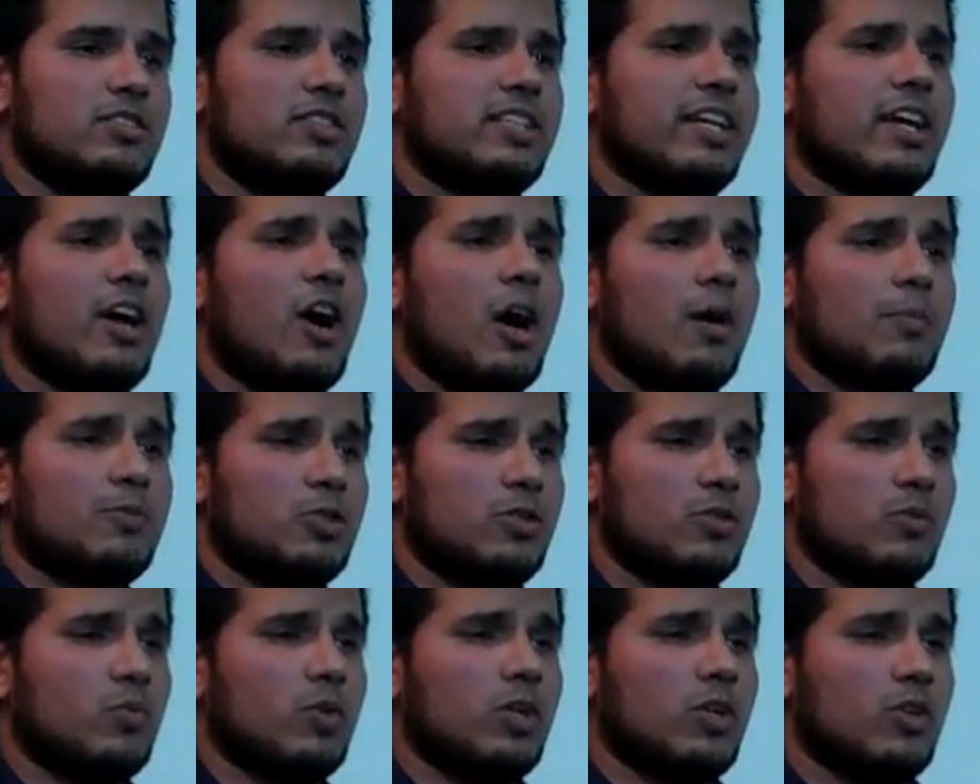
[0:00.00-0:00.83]
the
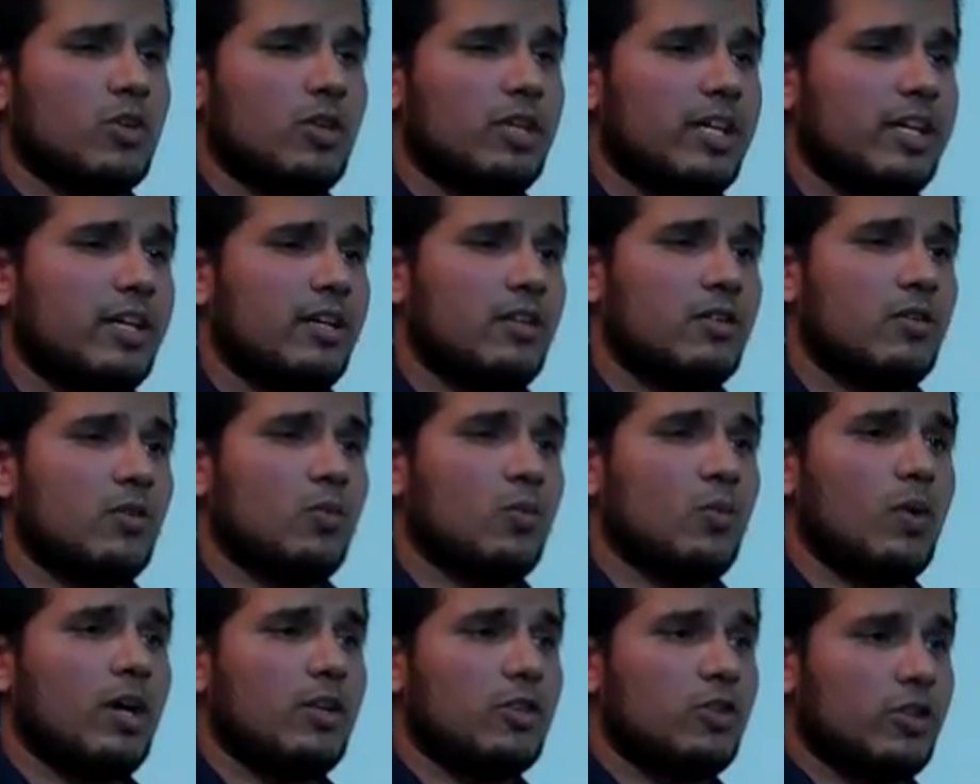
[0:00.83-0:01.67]
option really,
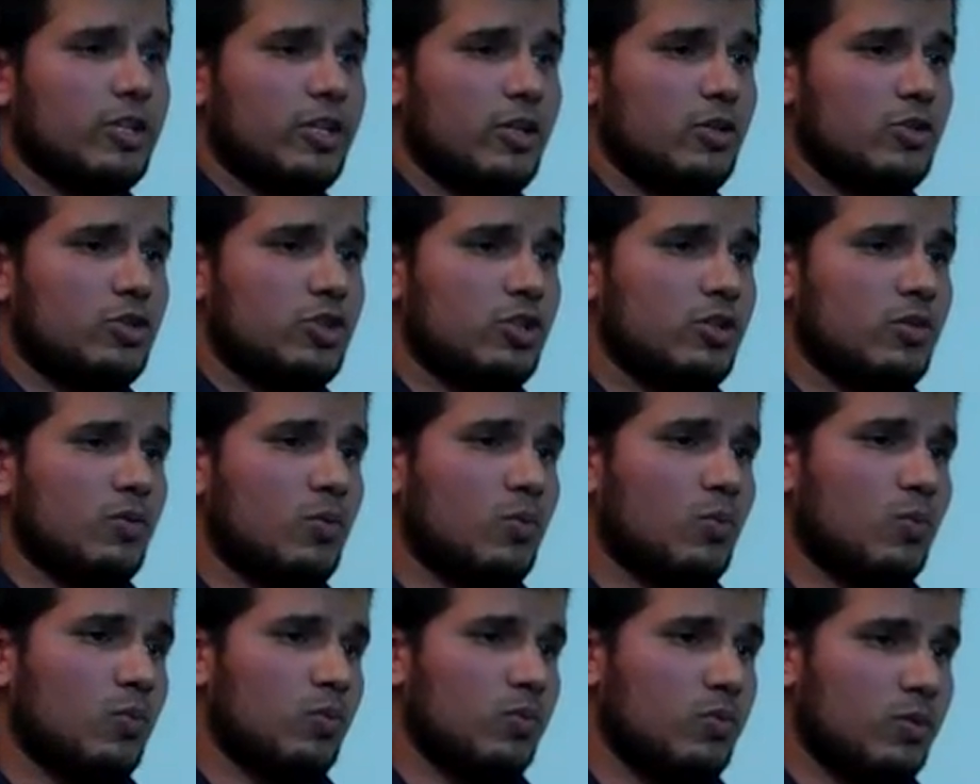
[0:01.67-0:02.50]
whether you
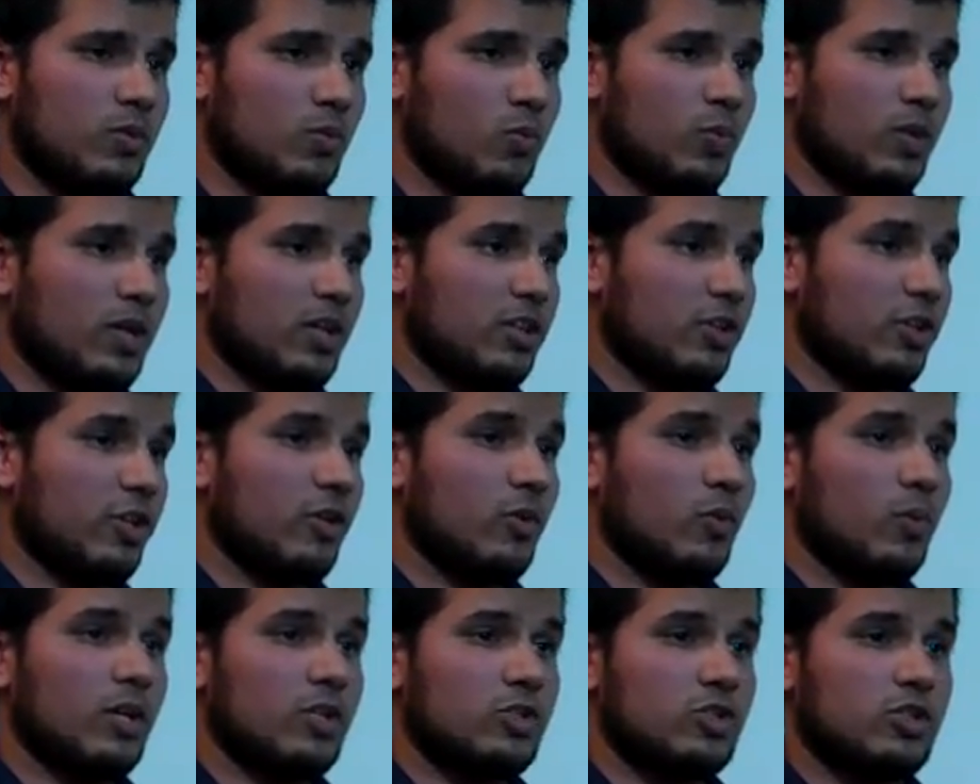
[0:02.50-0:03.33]

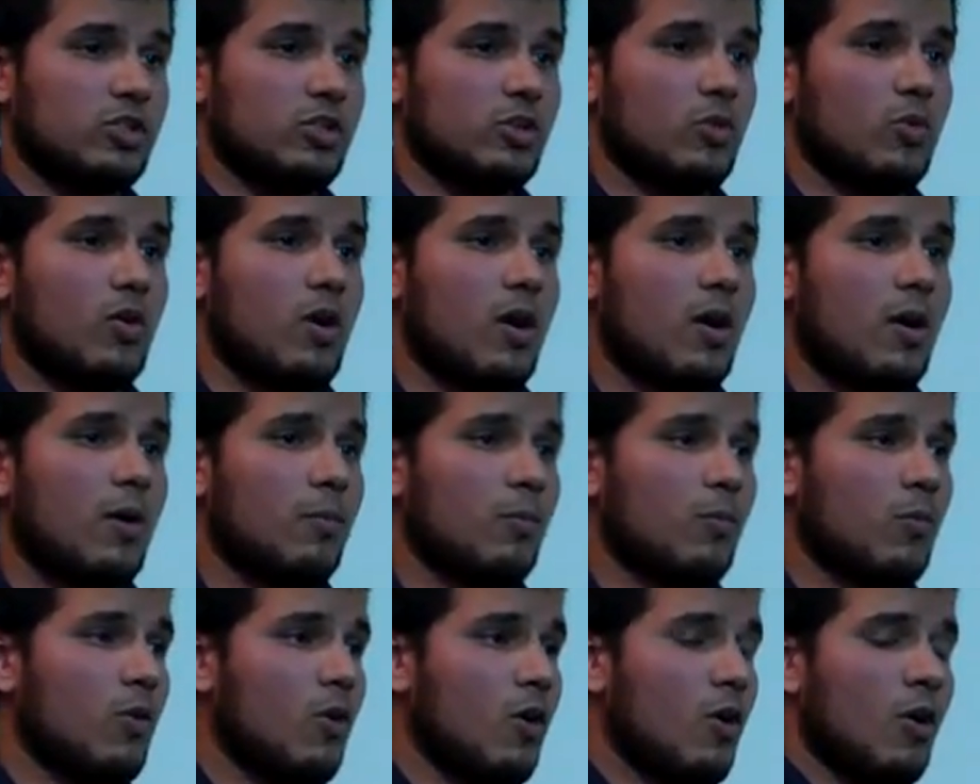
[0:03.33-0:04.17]
wish to
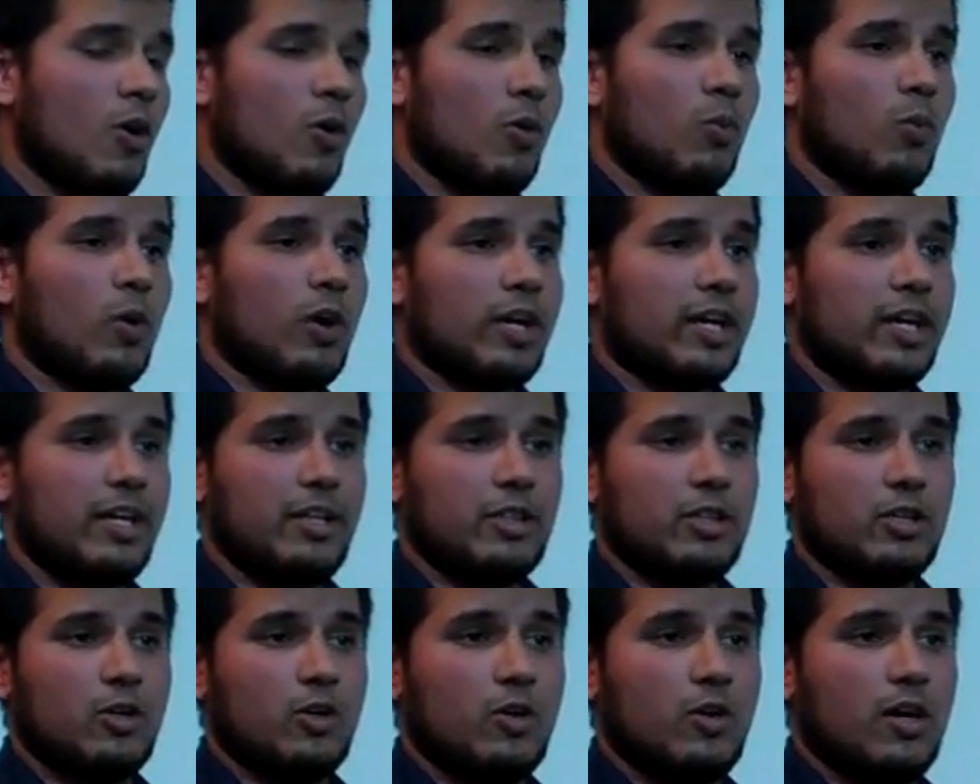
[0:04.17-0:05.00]
work
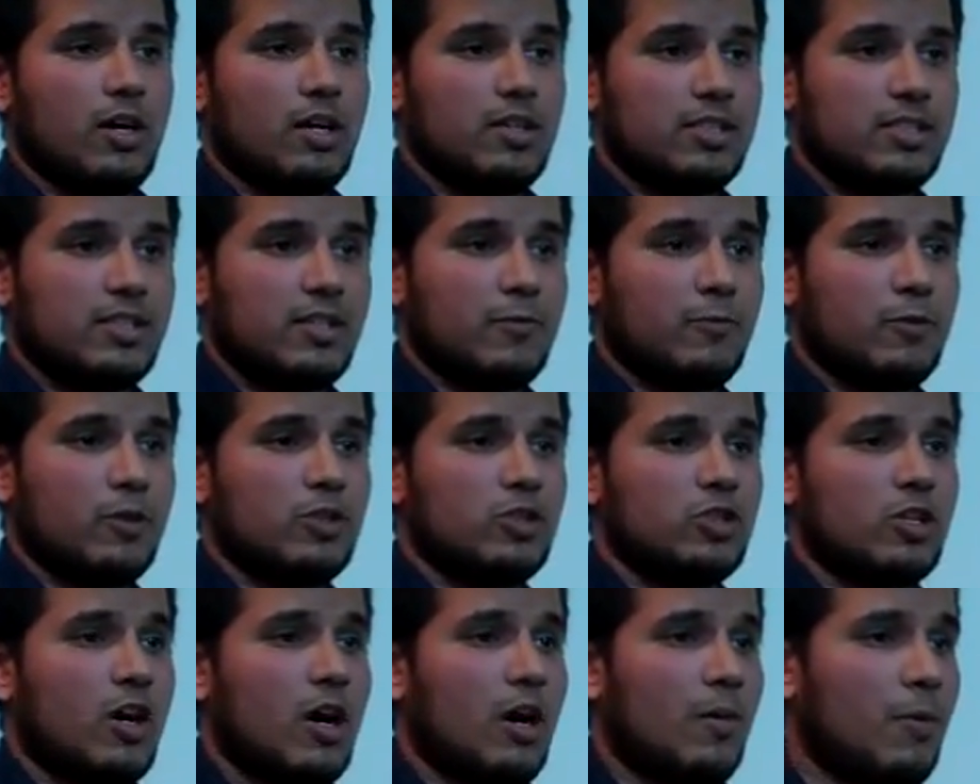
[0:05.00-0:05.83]
either a
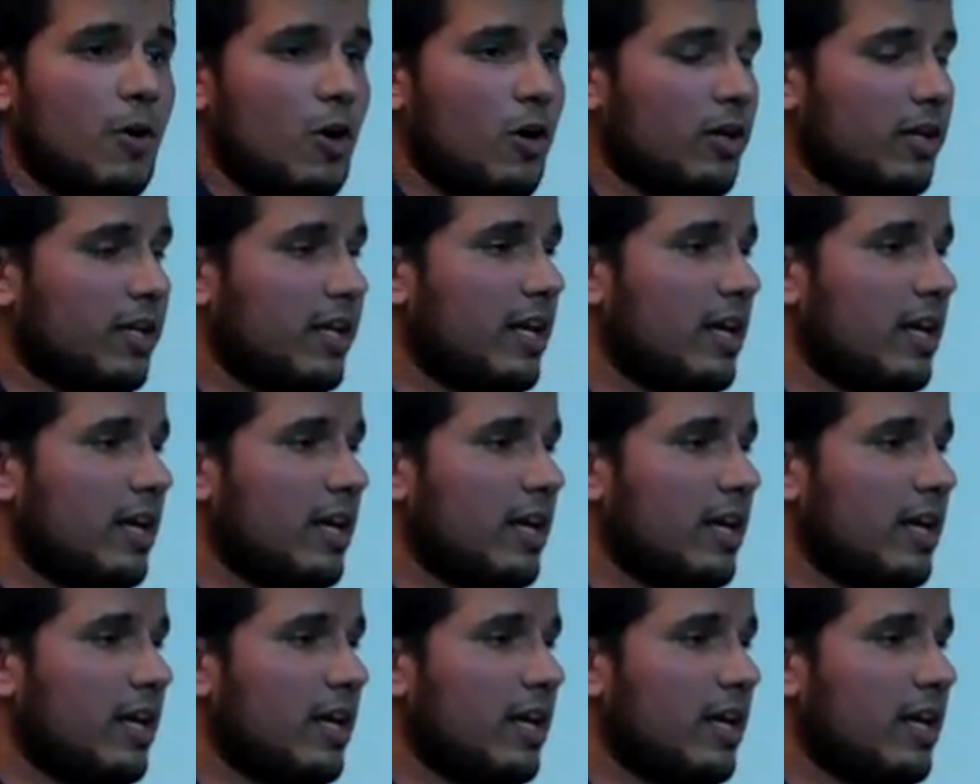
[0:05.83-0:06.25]
different job on